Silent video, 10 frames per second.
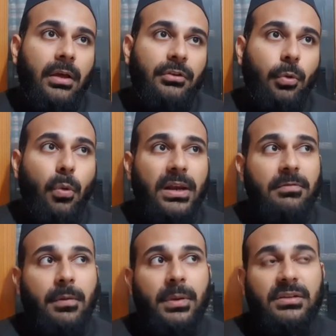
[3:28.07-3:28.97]
So what
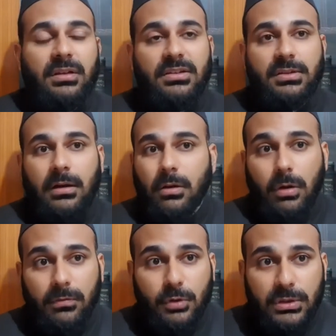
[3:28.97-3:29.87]
if a person has done a
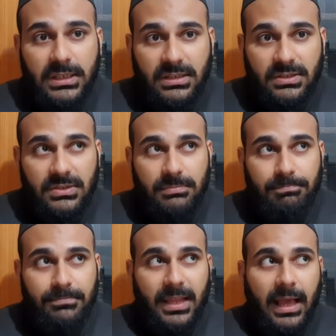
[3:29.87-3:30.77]
lot of good deeds
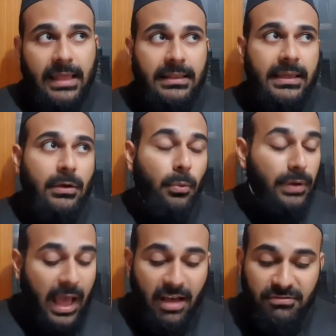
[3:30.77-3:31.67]
and they don't
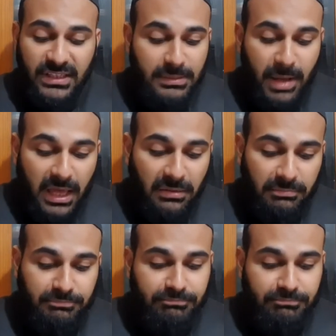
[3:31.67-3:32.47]
have Iman?